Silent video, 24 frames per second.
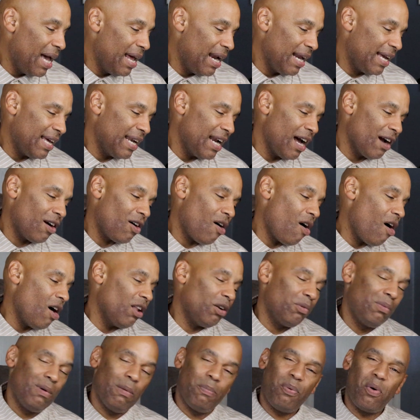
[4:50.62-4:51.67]
man. Can I
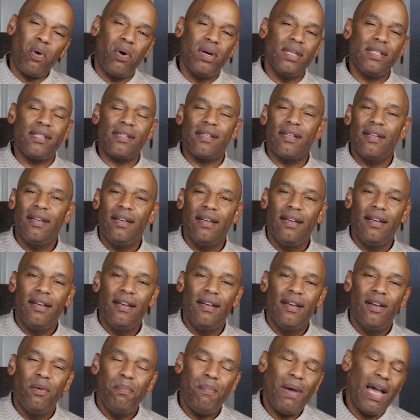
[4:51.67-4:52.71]
call them reports?
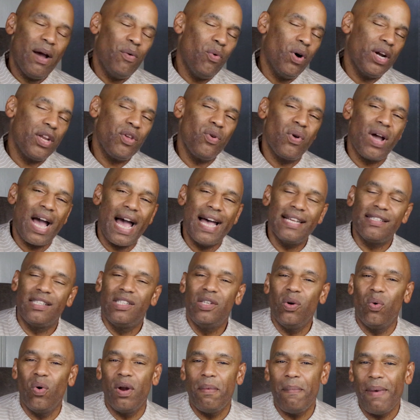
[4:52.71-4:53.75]
Man, what are you guys
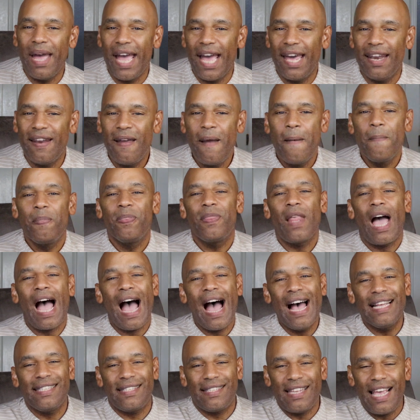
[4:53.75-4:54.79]
doing, man?
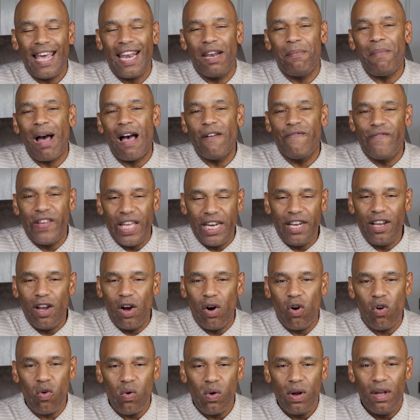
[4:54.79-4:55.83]
I said in my
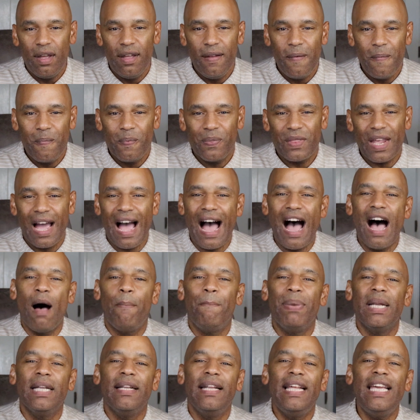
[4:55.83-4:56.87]
video,
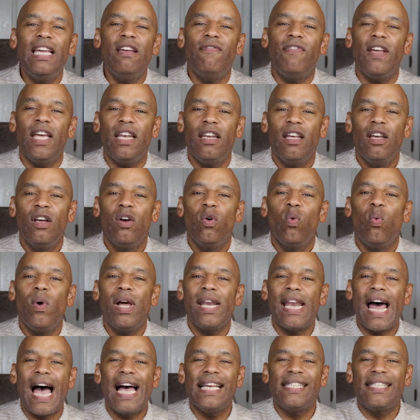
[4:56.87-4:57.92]
I believe it
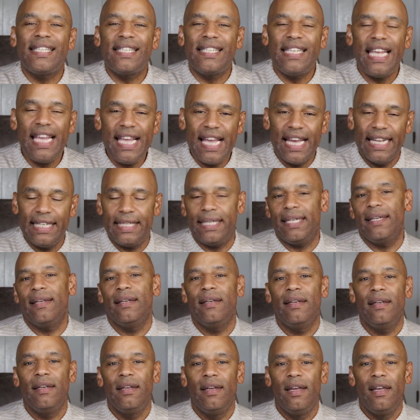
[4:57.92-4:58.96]
when I see it.
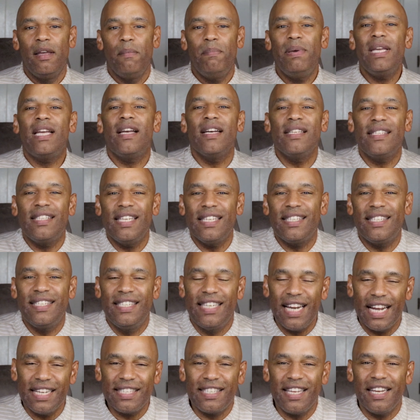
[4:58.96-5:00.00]
because this
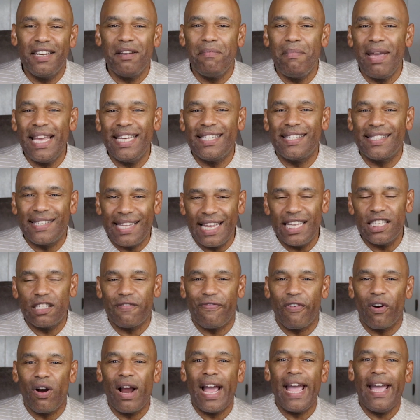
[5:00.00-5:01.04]
doesn't make sense
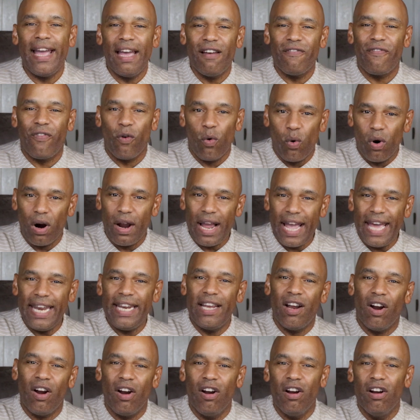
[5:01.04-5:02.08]
for
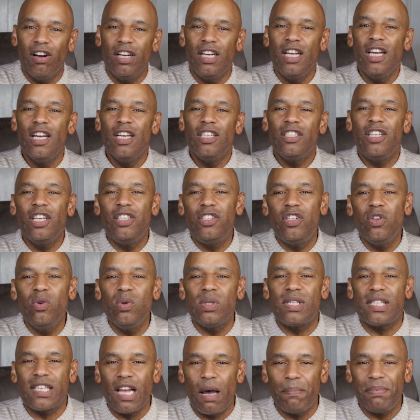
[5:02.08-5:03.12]
Eddie Hearn to
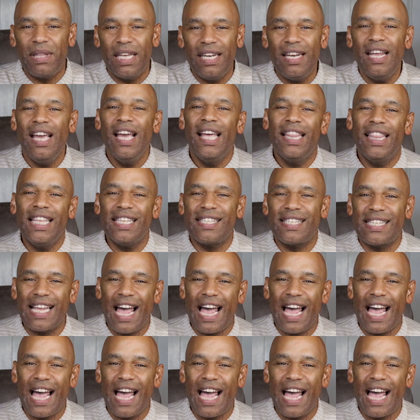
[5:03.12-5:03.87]
do something that